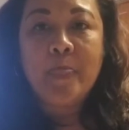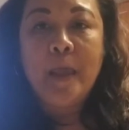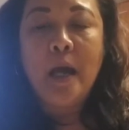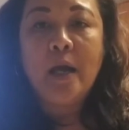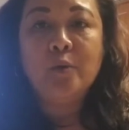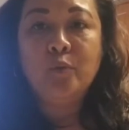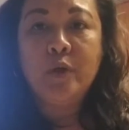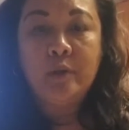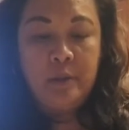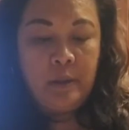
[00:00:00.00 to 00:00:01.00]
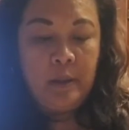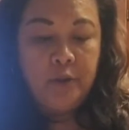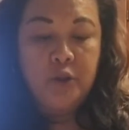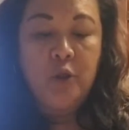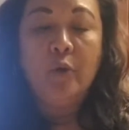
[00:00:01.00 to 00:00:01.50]
I will
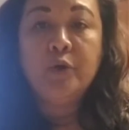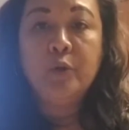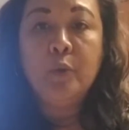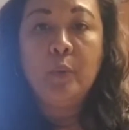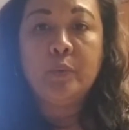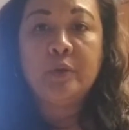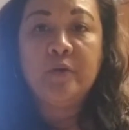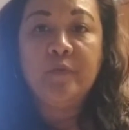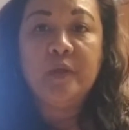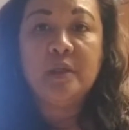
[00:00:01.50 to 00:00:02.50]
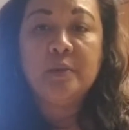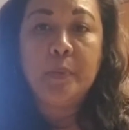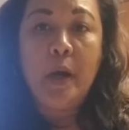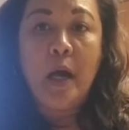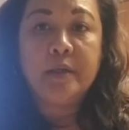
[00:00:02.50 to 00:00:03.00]
show you the finished
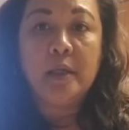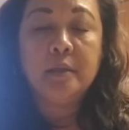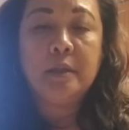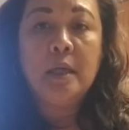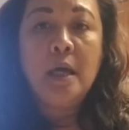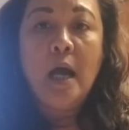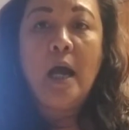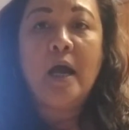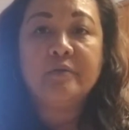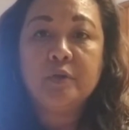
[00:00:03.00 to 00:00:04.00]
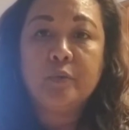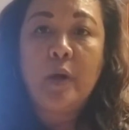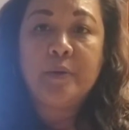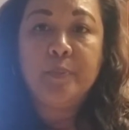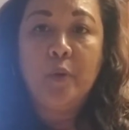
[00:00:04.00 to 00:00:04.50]
product after
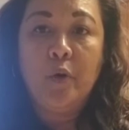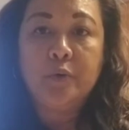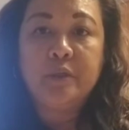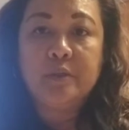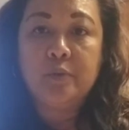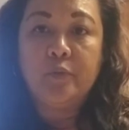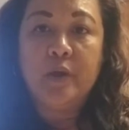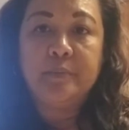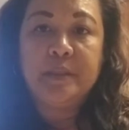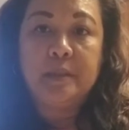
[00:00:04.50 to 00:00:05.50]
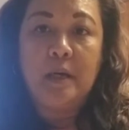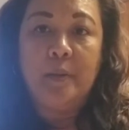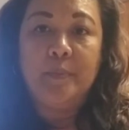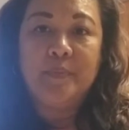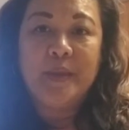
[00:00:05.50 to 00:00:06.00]
I boil these ribs
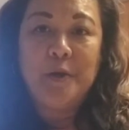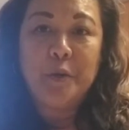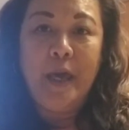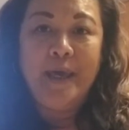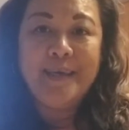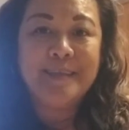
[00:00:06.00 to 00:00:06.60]
up, okay?